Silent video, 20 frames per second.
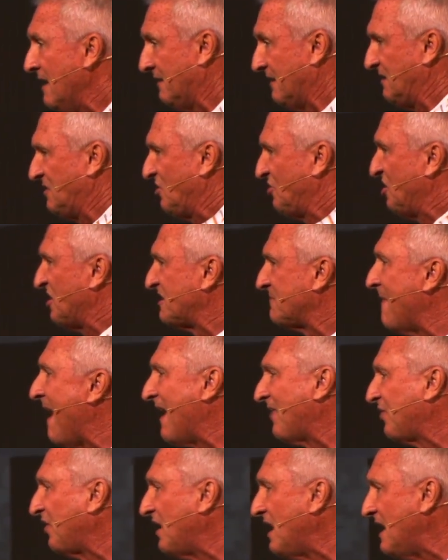This is just
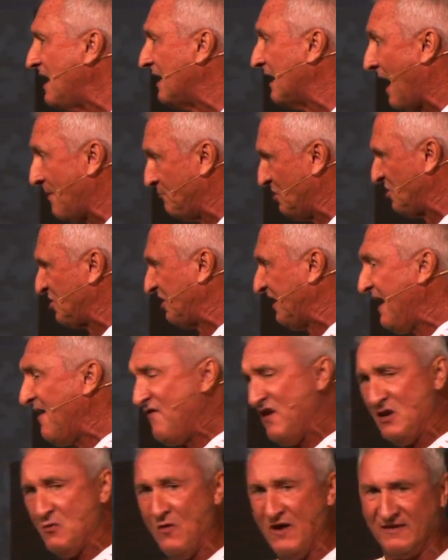my thing. I'm just
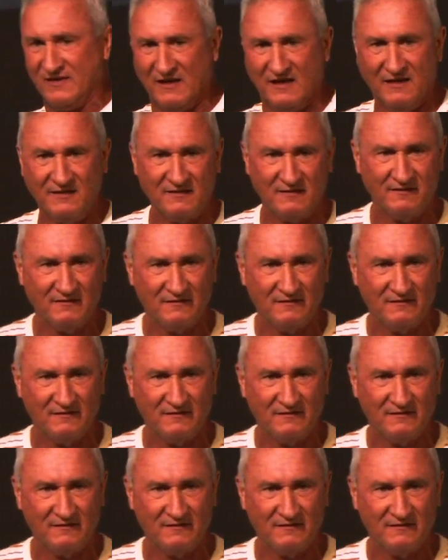living with it.